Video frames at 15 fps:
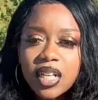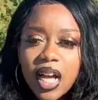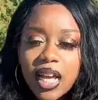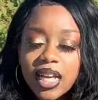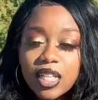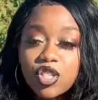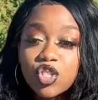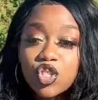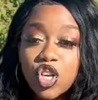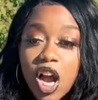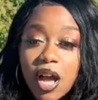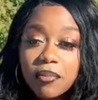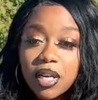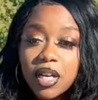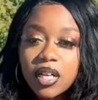I guess
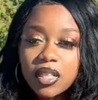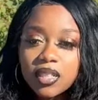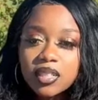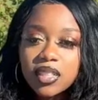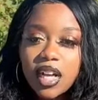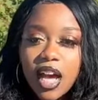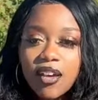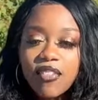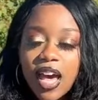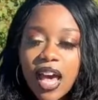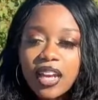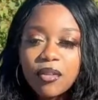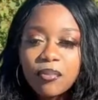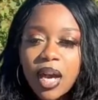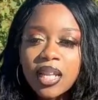trauma I've
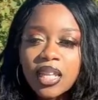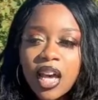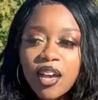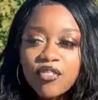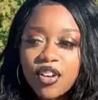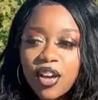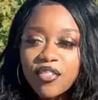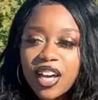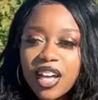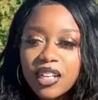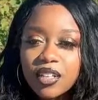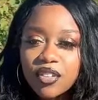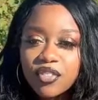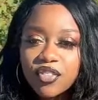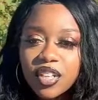had in my life, I've kind
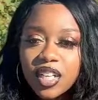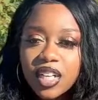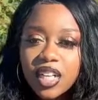of